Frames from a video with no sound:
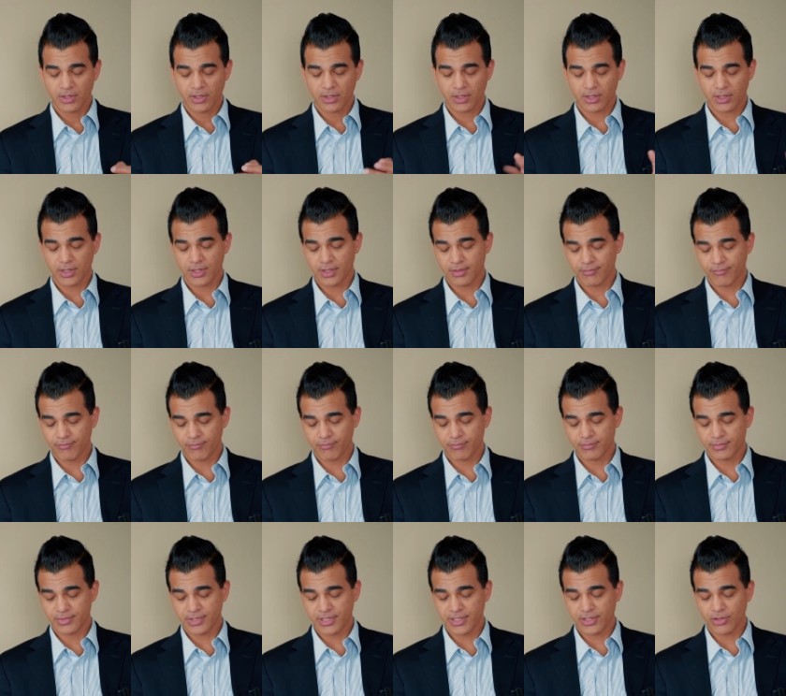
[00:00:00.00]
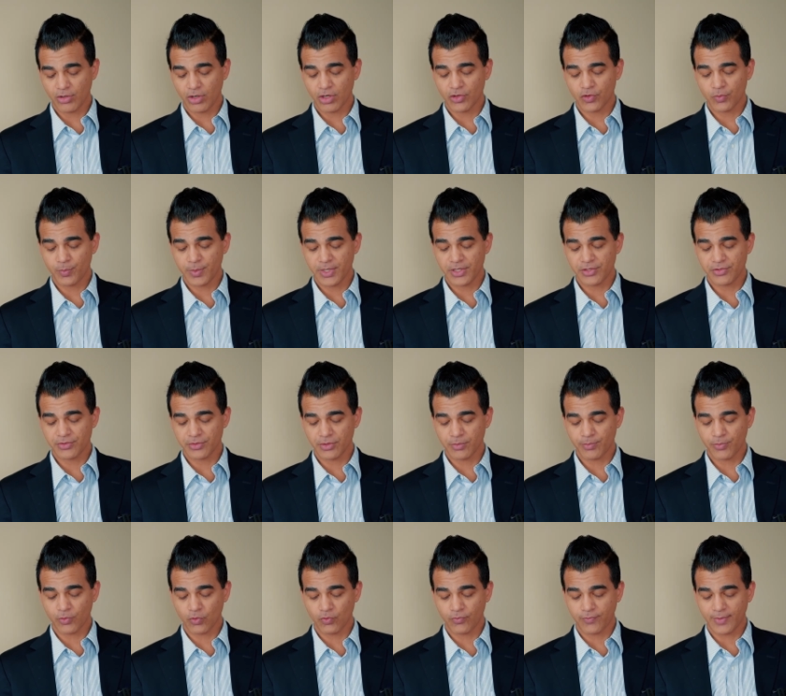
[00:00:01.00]
Uh, the occupational
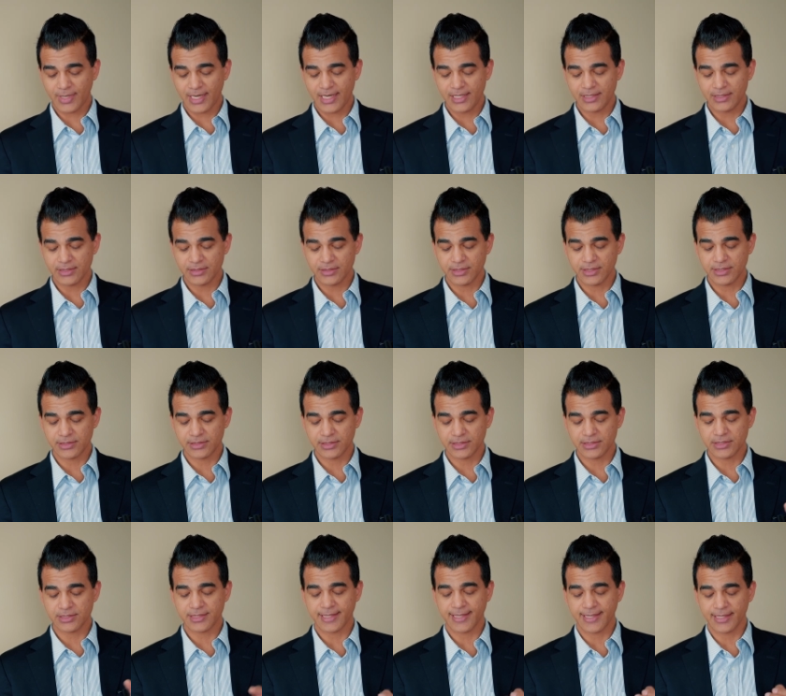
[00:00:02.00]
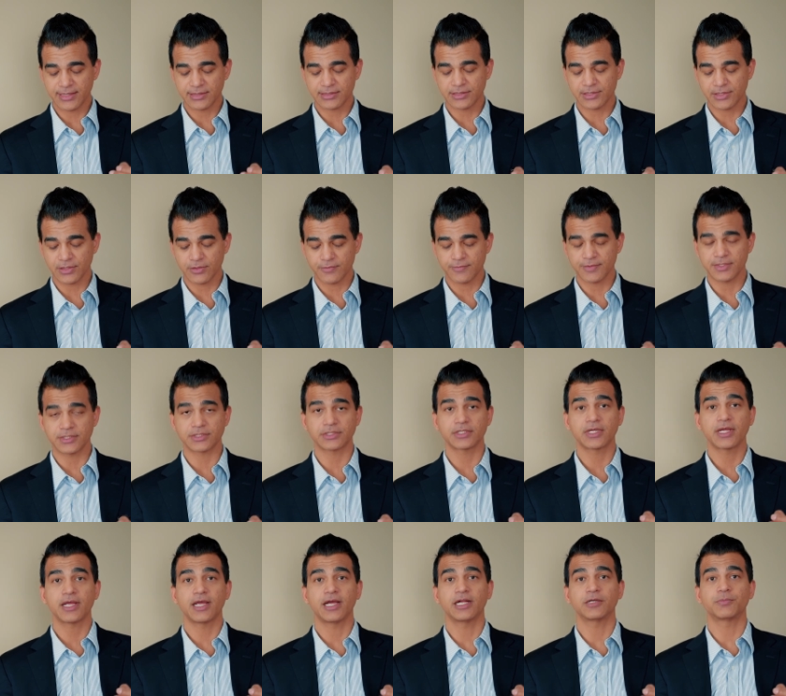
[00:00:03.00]
profile in this is health service
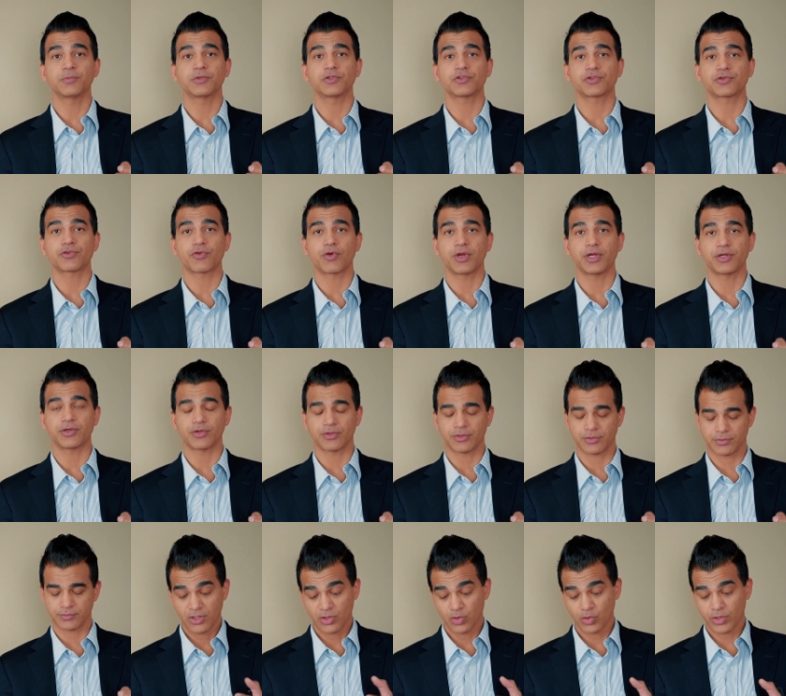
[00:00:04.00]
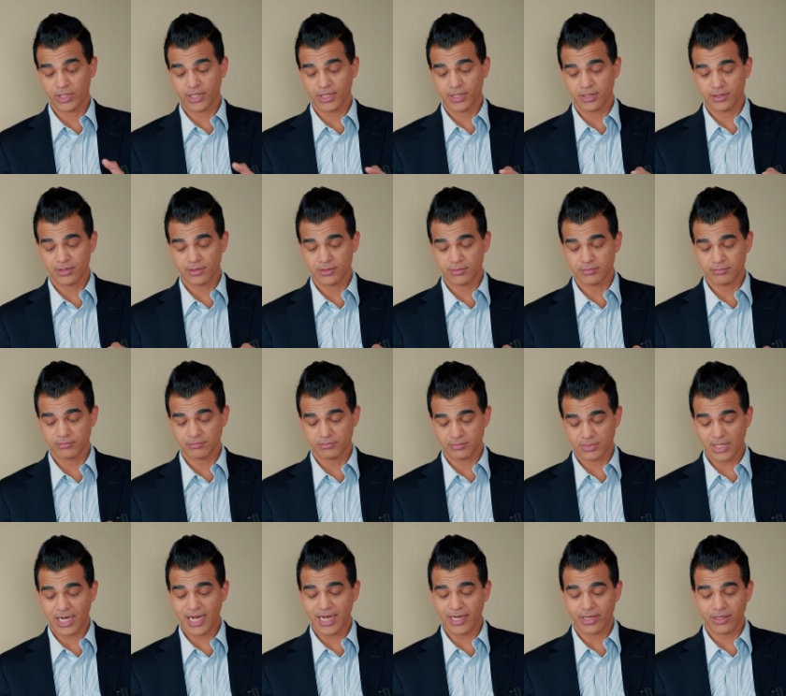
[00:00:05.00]
administrator. Okay,
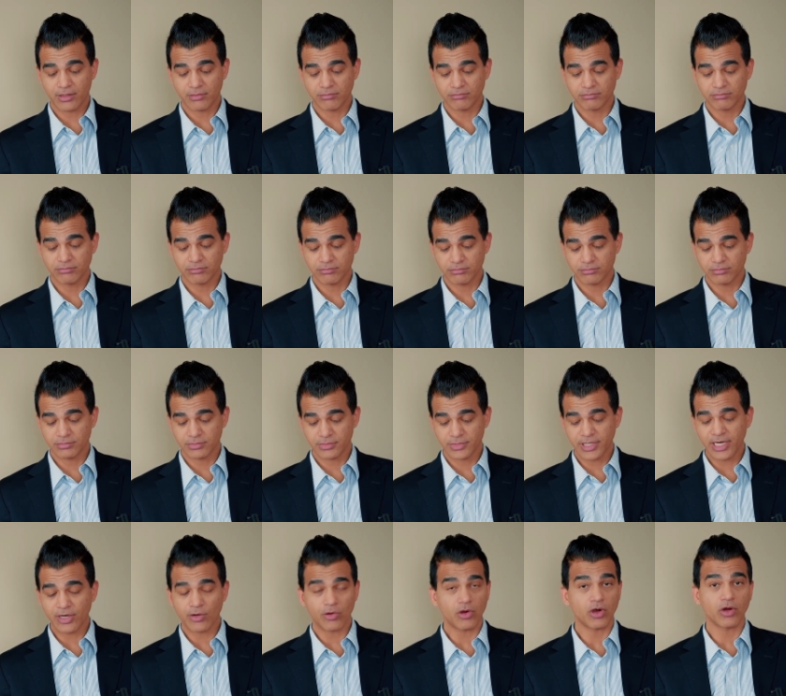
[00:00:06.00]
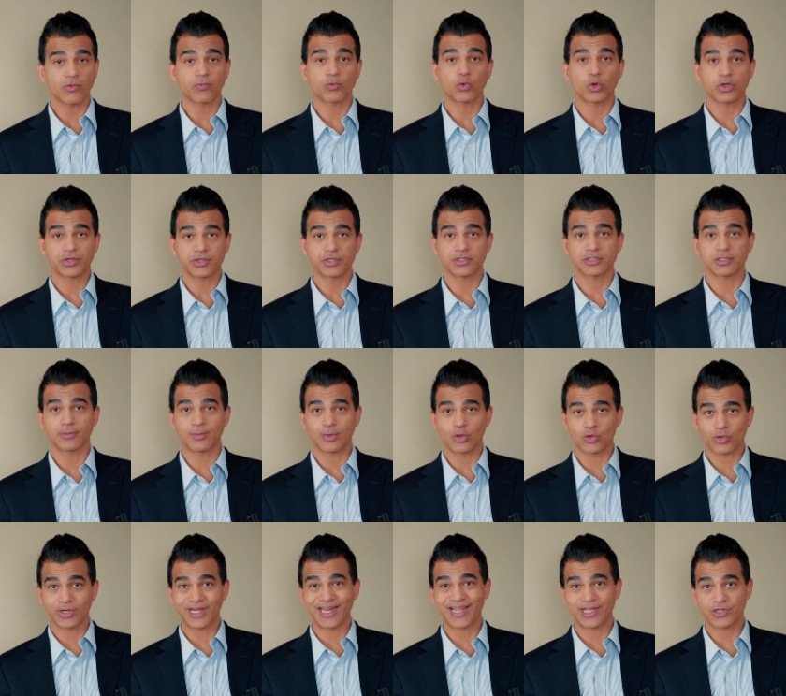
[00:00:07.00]
I get a lot of questions
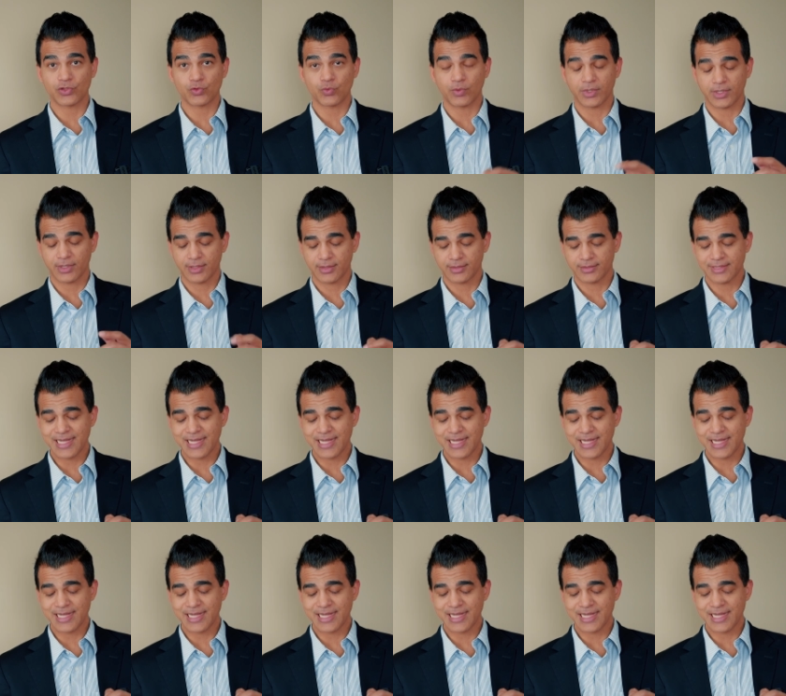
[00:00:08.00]
about next one.